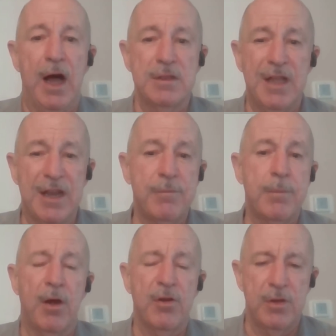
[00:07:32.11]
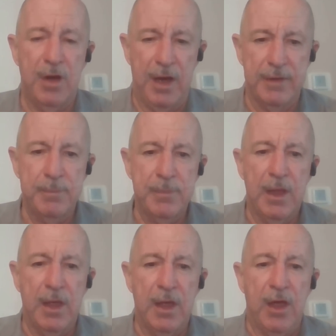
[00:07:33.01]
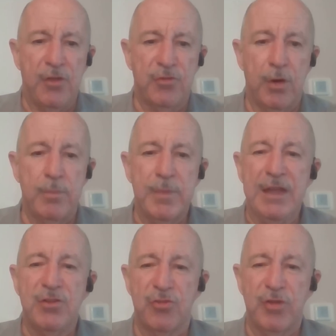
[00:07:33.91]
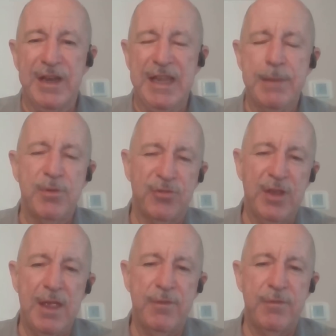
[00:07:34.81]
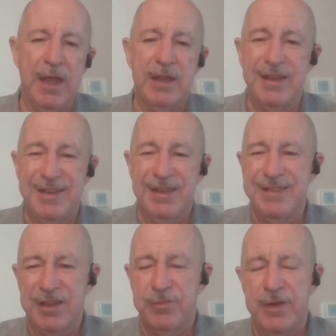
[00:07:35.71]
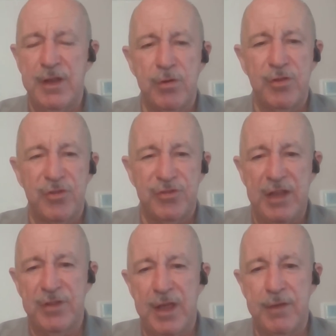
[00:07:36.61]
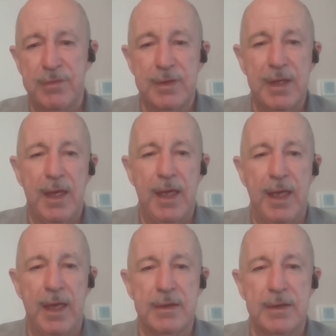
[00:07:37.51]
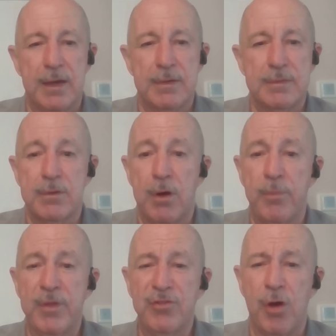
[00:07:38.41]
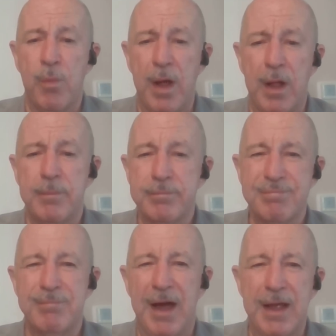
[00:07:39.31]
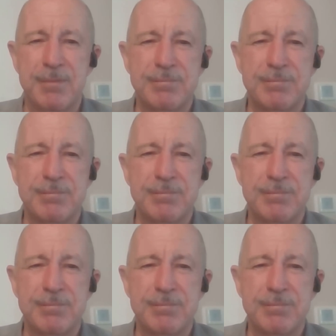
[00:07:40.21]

A lot of them are not. So just trying to keep you safe. And until next video, stay safe and hope things go well. Bye.